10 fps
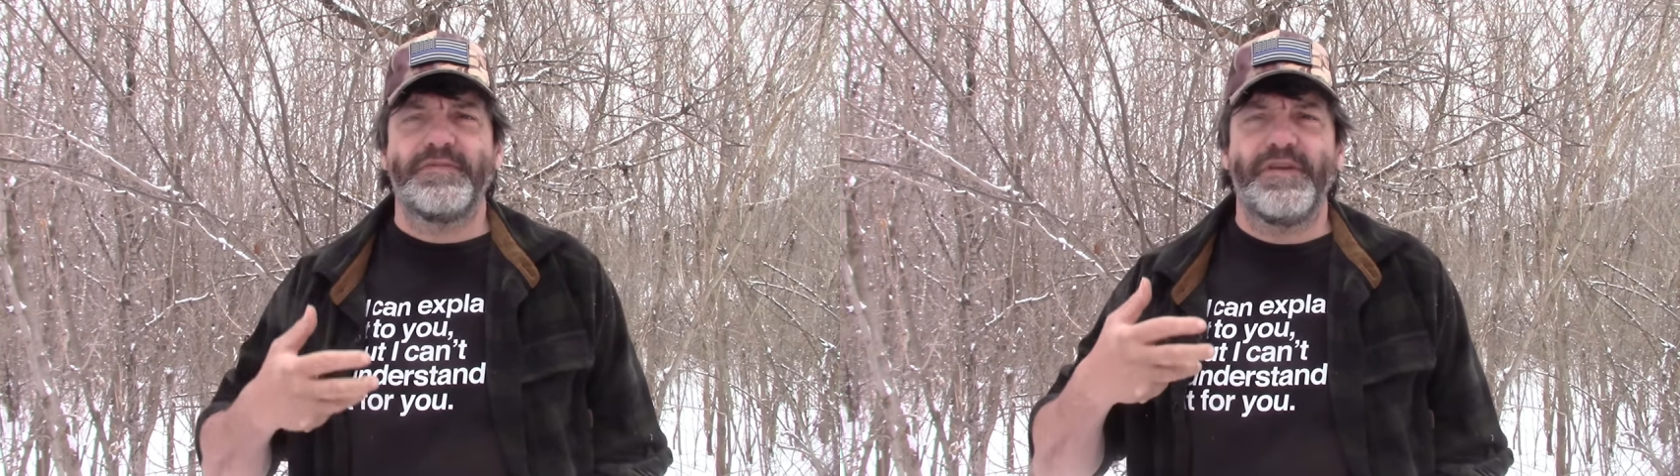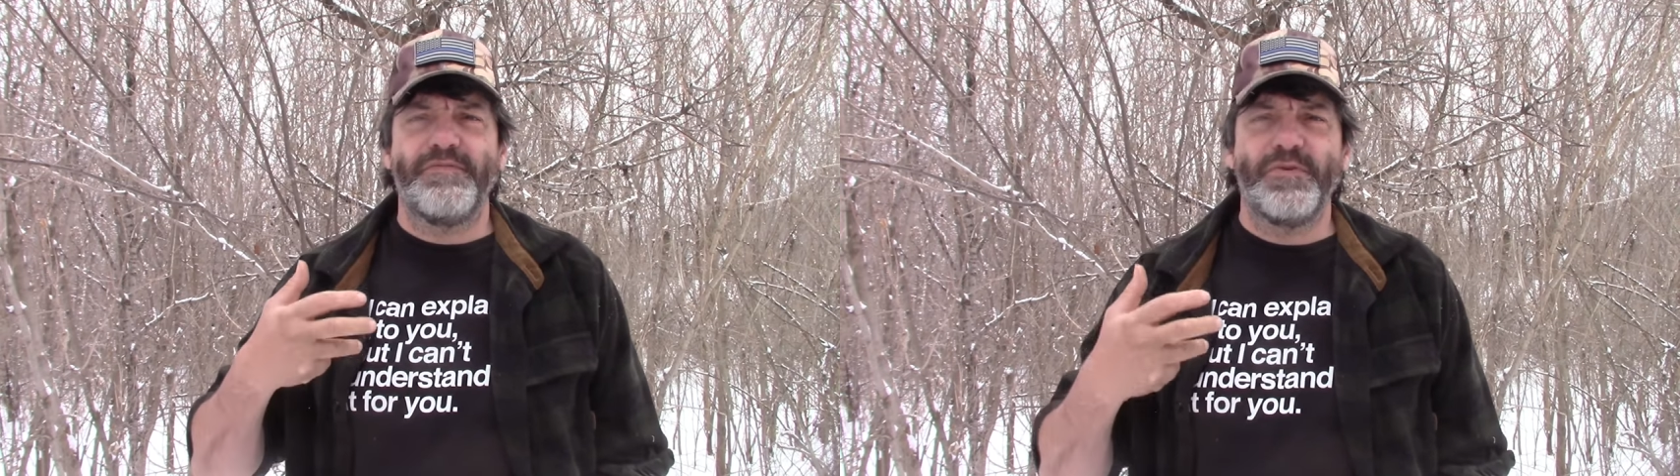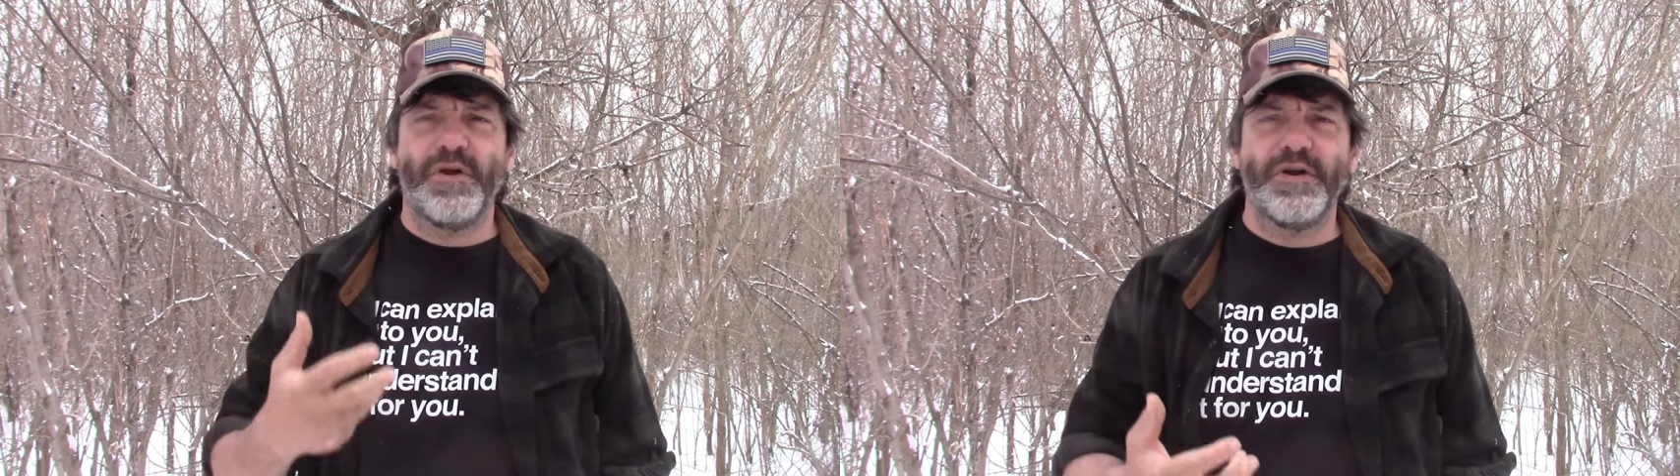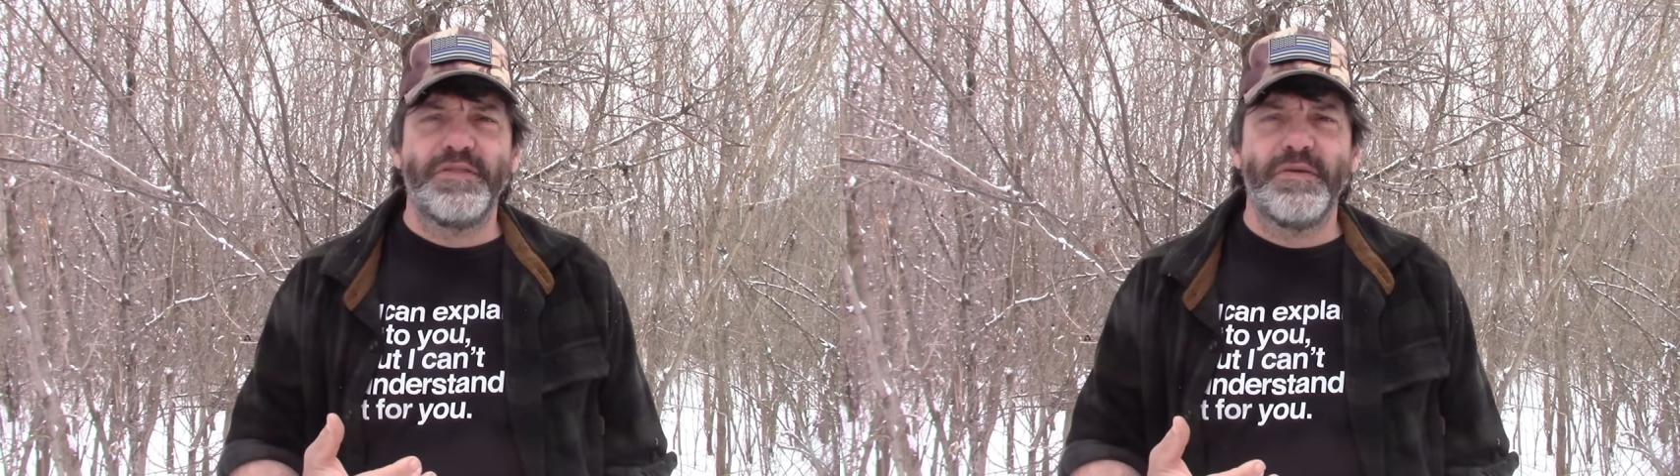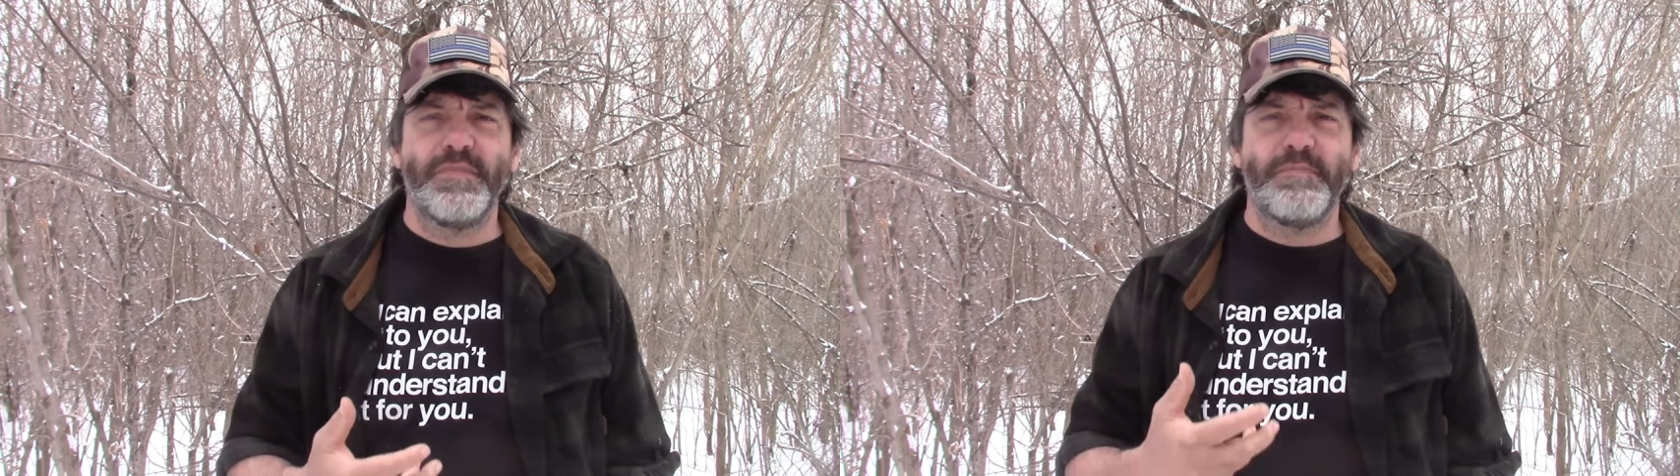if you
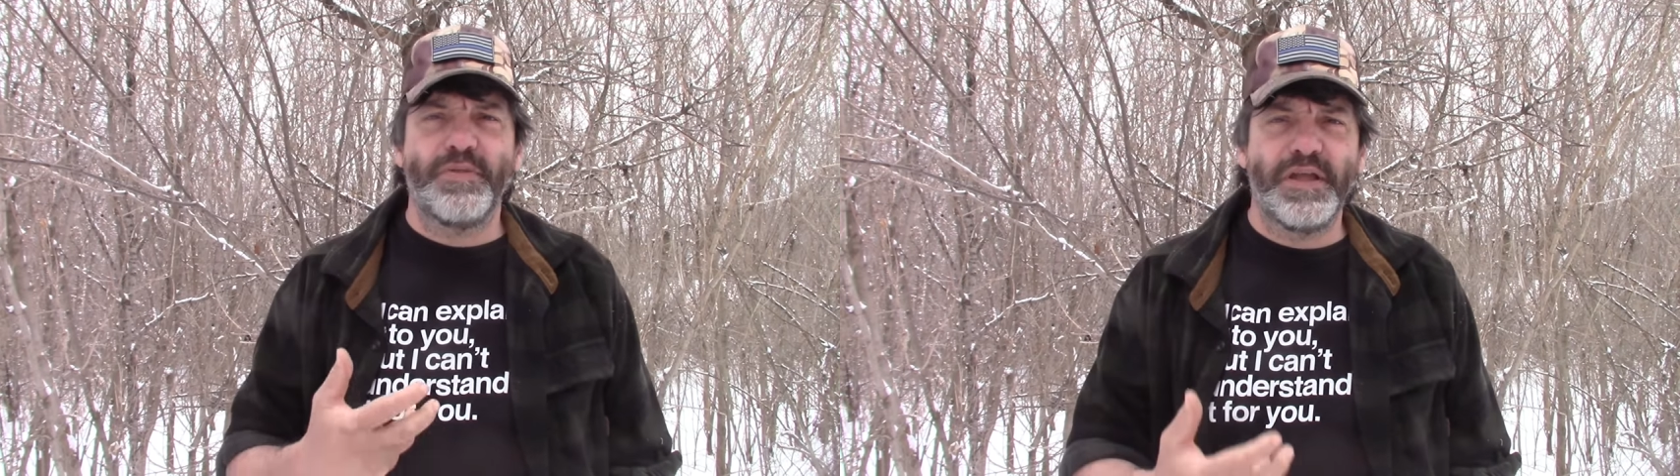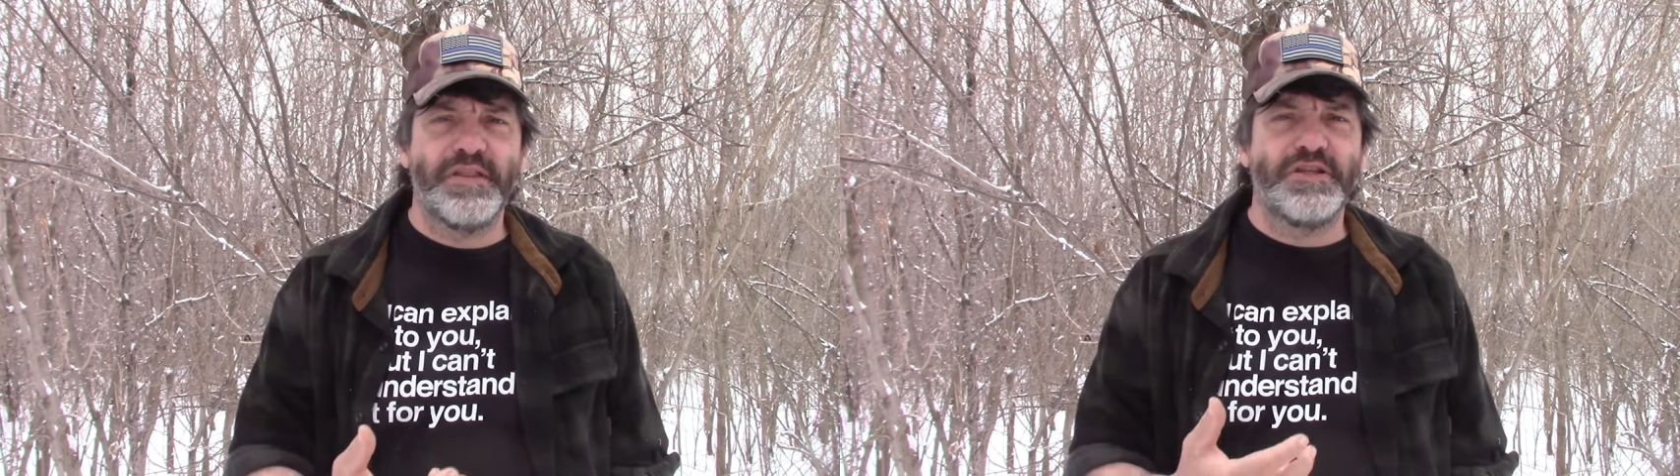hunt them by playing